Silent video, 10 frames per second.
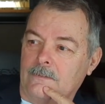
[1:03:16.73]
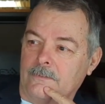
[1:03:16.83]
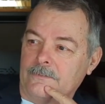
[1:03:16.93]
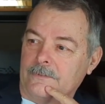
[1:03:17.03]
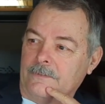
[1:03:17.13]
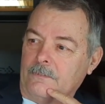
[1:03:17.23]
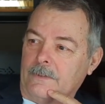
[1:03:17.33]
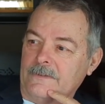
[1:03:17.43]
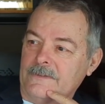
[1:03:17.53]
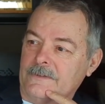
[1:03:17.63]
those are
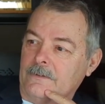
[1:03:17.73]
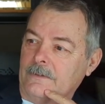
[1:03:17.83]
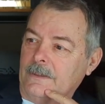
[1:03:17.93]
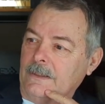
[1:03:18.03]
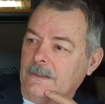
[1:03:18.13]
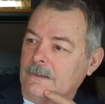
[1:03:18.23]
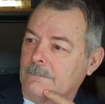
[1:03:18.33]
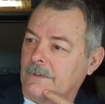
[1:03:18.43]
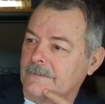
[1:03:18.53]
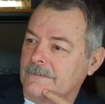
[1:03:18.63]
different places to go today.
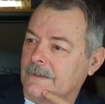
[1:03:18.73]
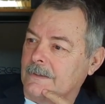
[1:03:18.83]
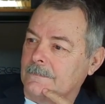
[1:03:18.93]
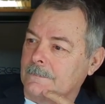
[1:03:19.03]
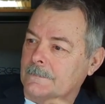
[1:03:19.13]
Praise God